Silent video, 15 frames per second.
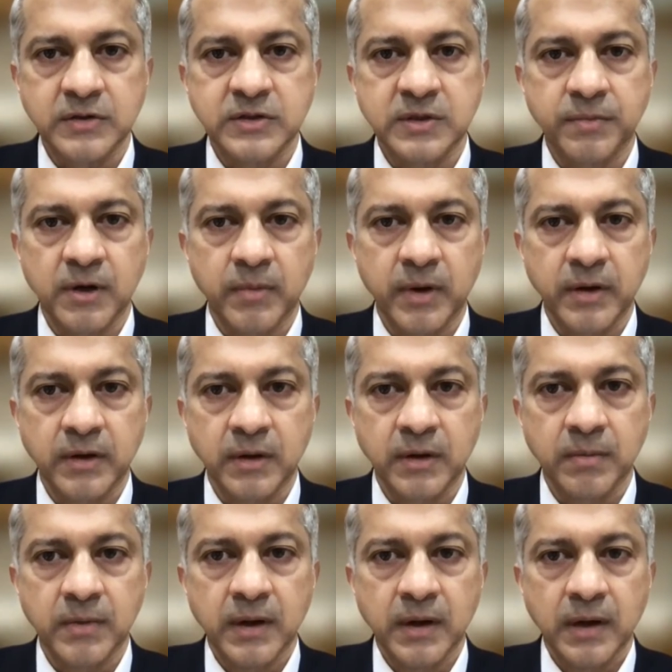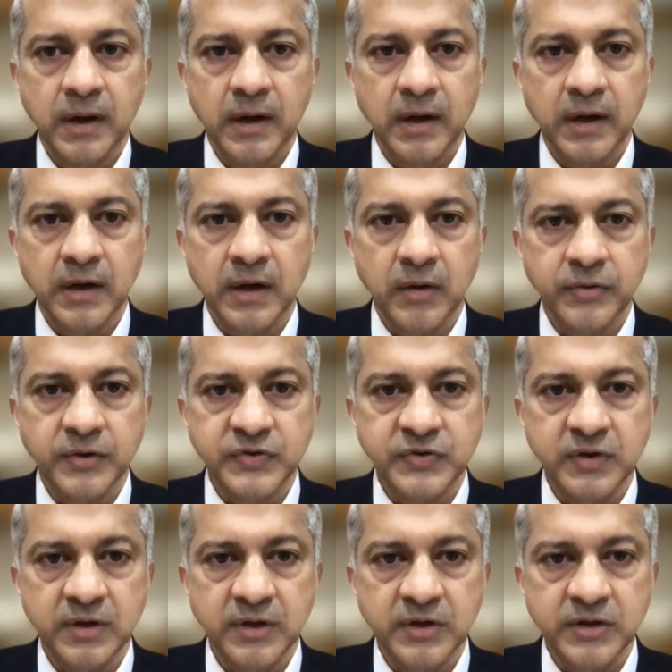Subramaniam, laid out the
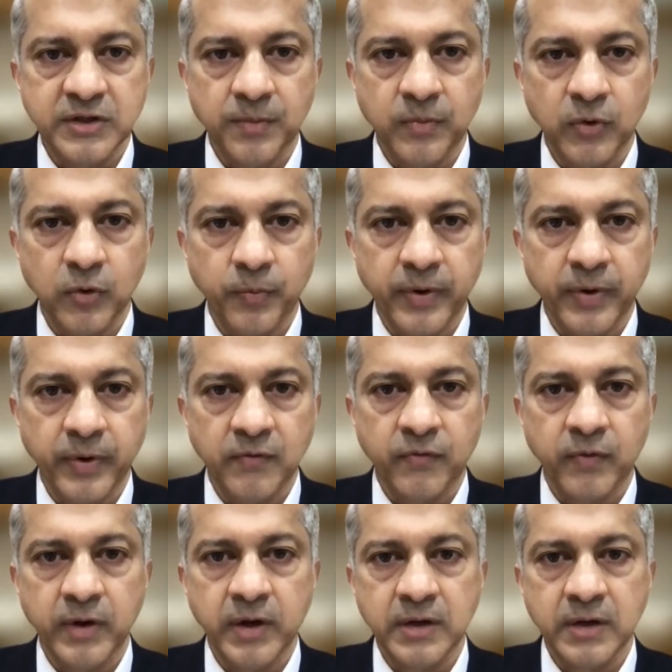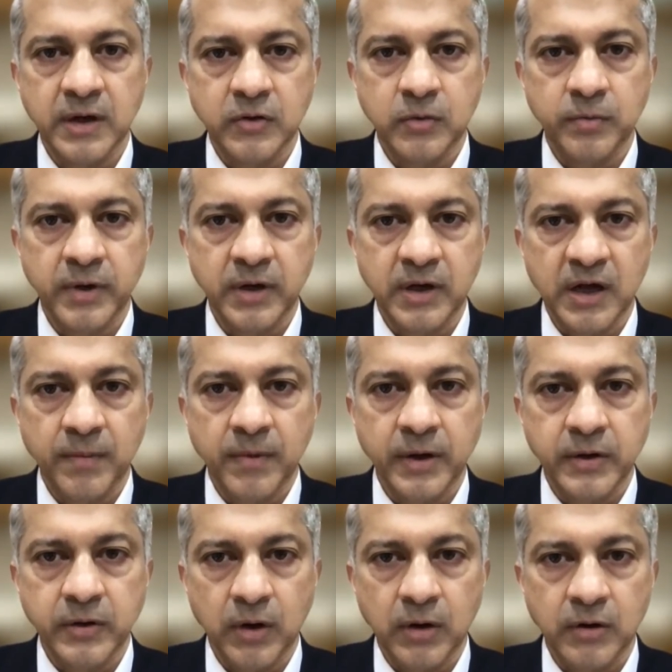strategic blueprint for India to become a
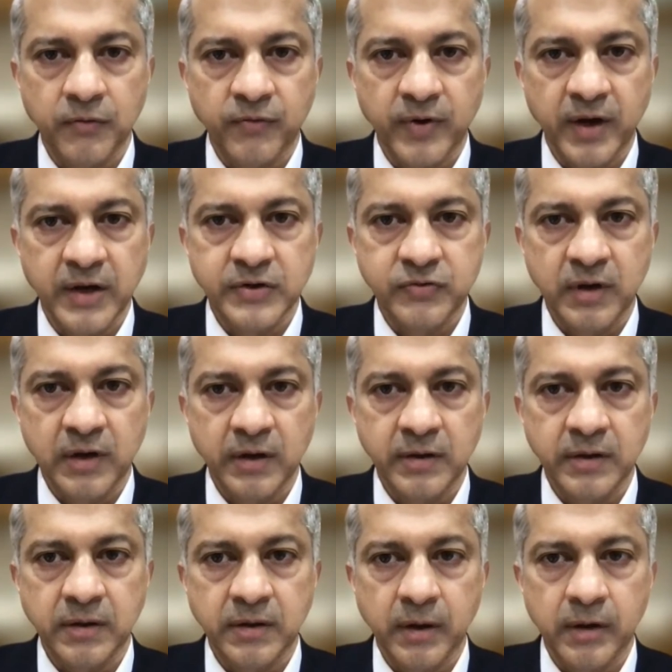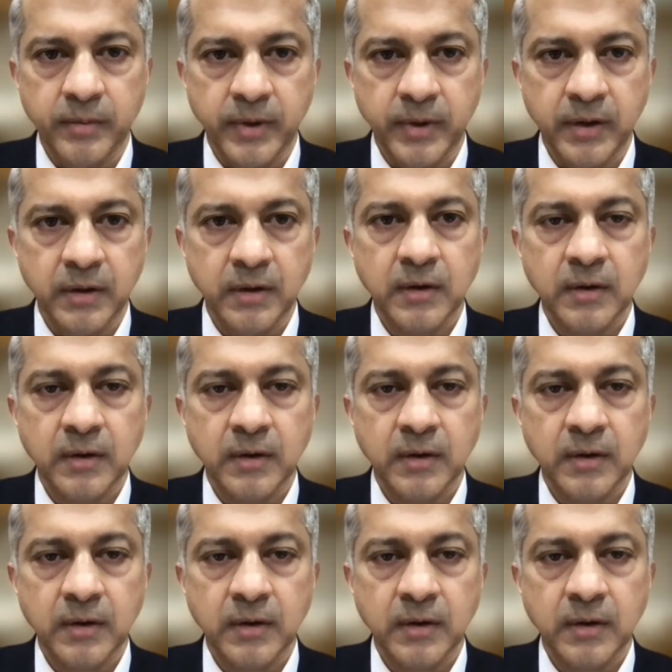$5 trillion economy